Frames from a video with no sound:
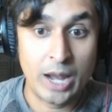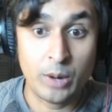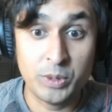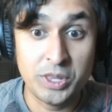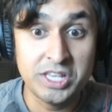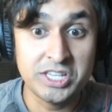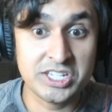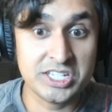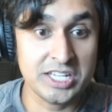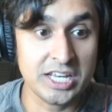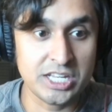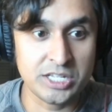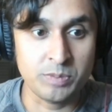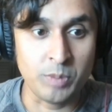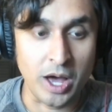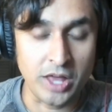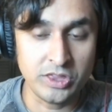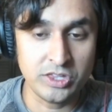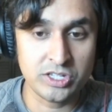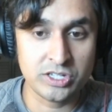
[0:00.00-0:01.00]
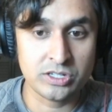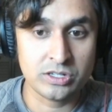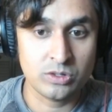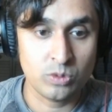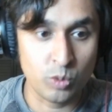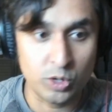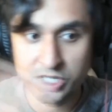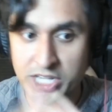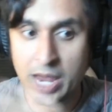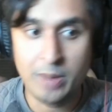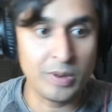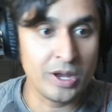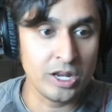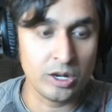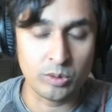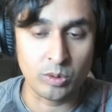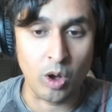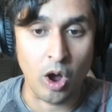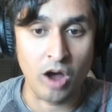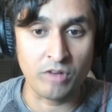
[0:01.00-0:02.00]
And within six months, we're
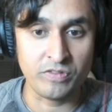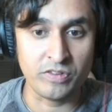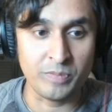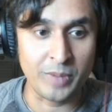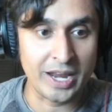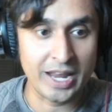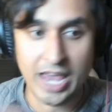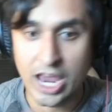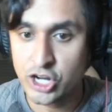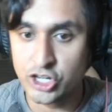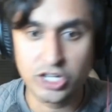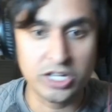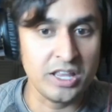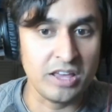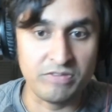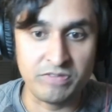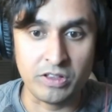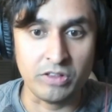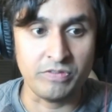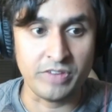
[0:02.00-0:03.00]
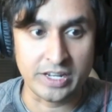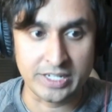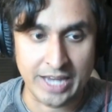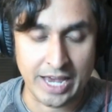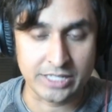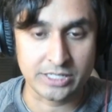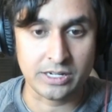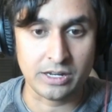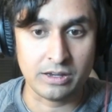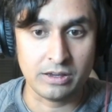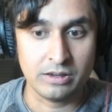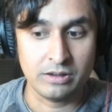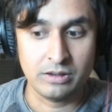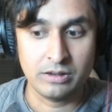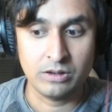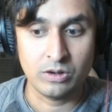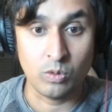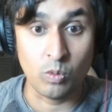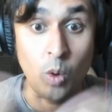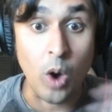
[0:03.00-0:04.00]
taping them off of medication. They feel fantastic.
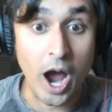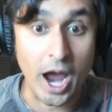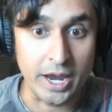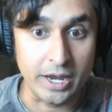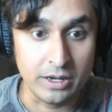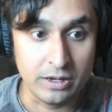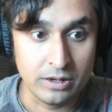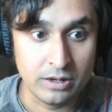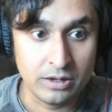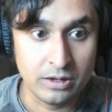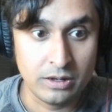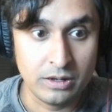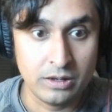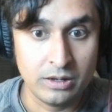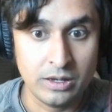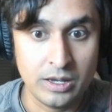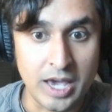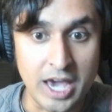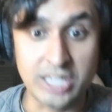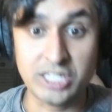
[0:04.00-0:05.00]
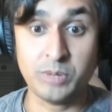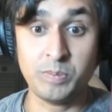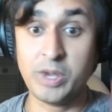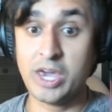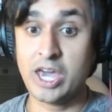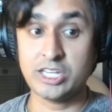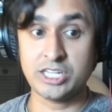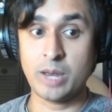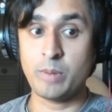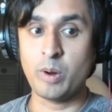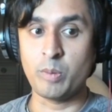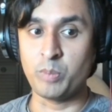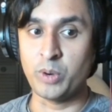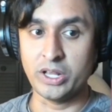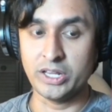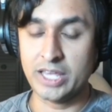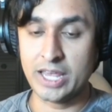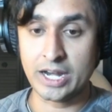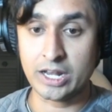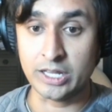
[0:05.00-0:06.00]
Why? Is it because I'm a
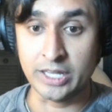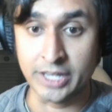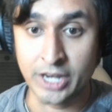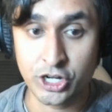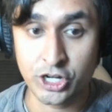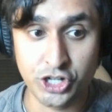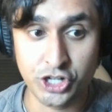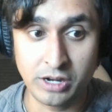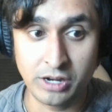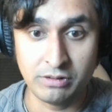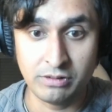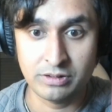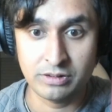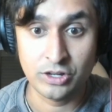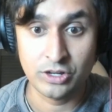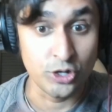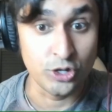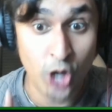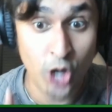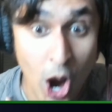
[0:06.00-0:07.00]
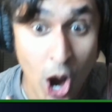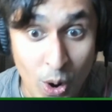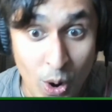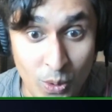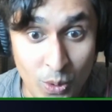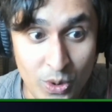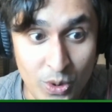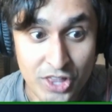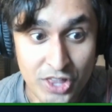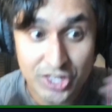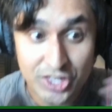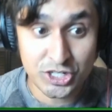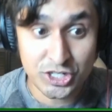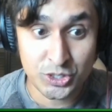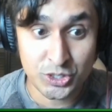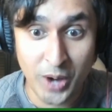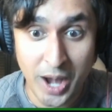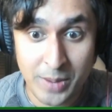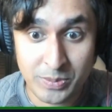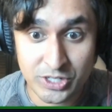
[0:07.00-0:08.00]
brilliant clinician? No, this
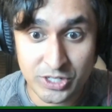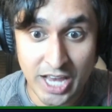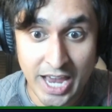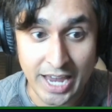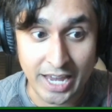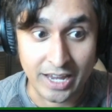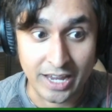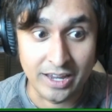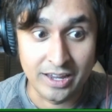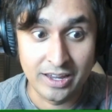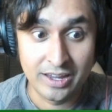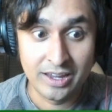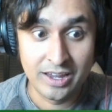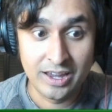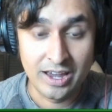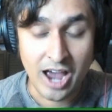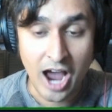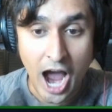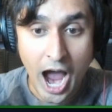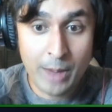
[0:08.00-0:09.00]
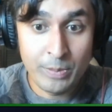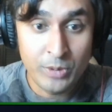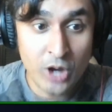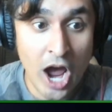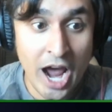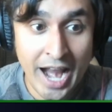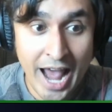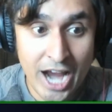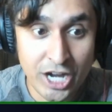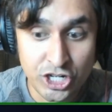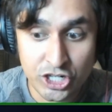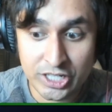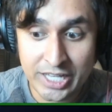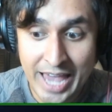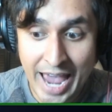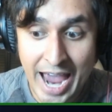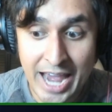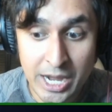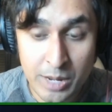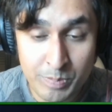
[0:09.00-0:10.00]
is what I'm saying. I'm not
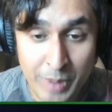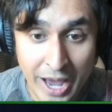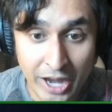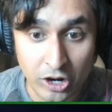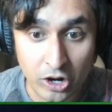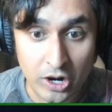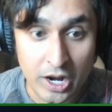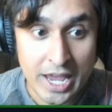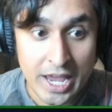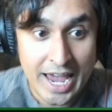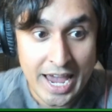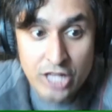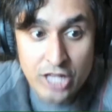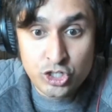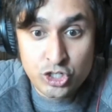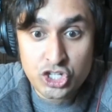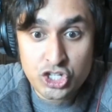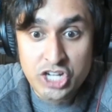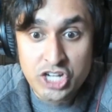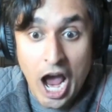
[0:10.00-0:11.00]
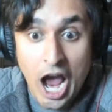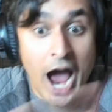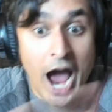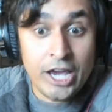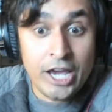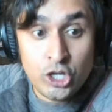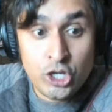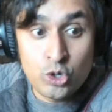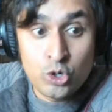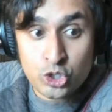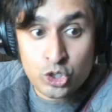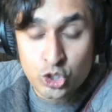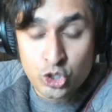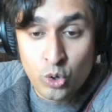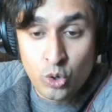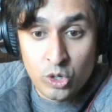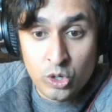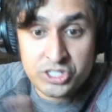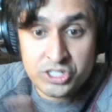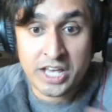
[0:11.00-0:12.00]
actually any better. It's just I use
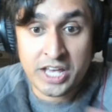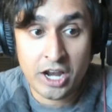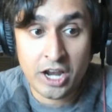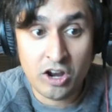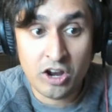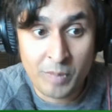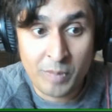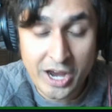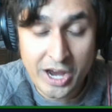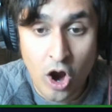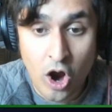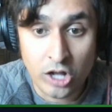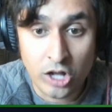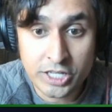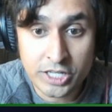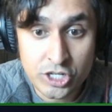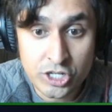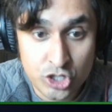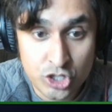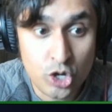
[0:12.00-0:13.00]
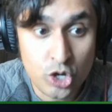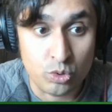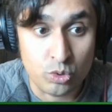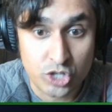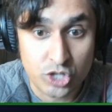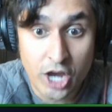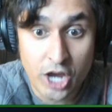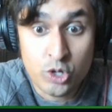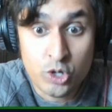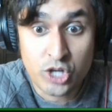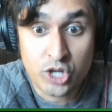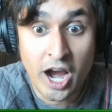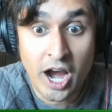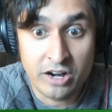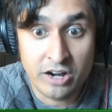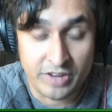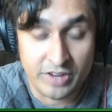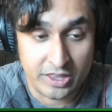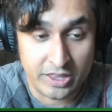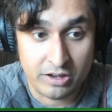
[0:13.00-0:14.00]
tools that none of my colleagues use. I use
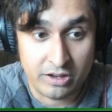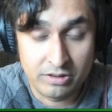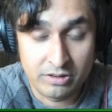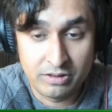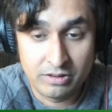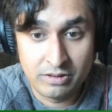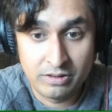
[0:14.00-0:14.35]
Ayurveda.